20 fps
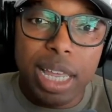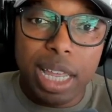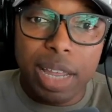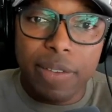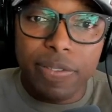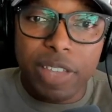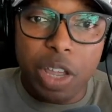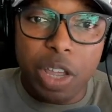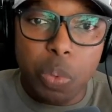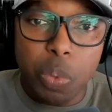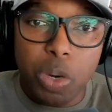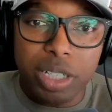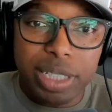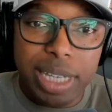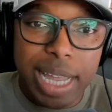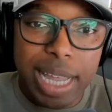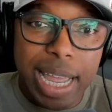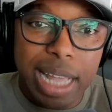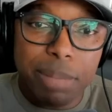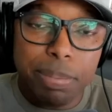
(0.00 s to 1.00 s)
if they wish
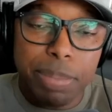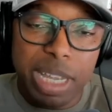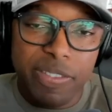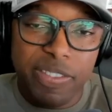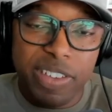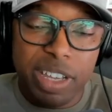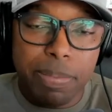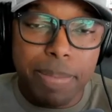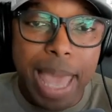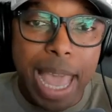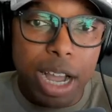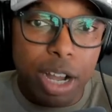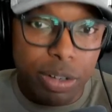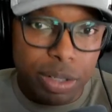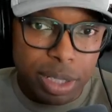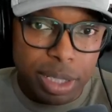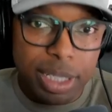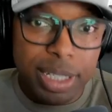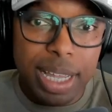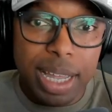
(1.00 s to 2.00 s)
they had BV back
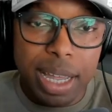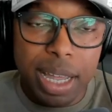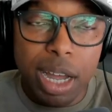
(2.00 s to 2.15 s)
on the